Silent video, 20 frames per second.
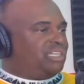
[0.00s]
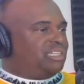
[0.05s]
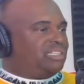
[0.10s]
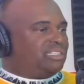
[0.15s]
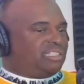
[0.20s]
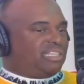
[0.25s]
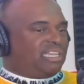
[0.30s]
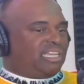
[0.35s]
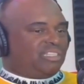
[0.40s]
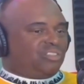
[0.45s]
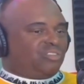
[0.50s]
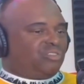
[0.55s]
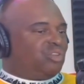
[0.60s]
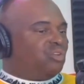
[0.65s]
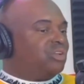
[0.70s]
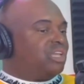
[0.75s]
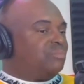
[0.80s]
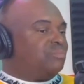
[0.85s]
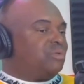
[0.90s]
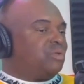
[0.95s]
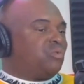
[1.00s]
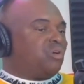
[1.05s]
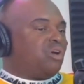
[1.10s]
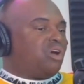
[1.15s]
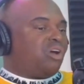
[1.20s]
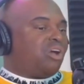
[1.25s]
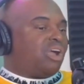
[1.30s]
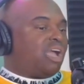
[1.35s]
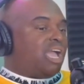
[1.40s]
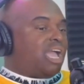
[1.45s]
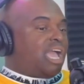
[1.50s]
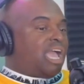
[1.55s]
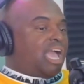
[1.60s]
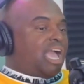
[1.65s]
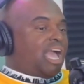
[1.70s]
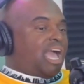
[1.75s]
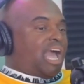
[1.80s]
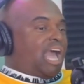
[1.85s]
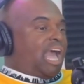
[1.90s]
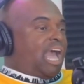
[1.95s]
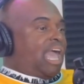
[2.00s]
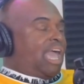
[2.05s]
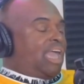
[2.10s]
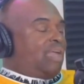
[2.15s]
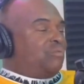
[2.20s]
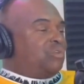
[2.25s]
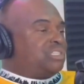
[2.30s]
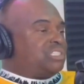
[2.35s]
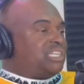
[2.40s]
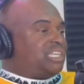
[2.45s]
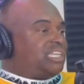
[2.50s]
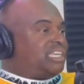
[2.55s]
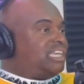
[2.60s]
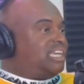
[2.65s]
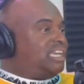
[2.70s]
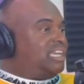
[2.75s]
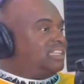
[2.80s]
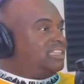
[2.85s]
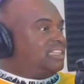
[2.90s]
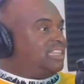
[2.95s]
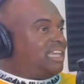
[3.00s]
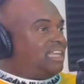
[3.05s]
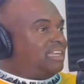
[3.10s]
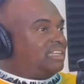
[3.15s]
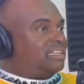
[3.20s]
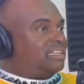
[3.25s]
a stage. Now, don't get me wrong. I was a kid that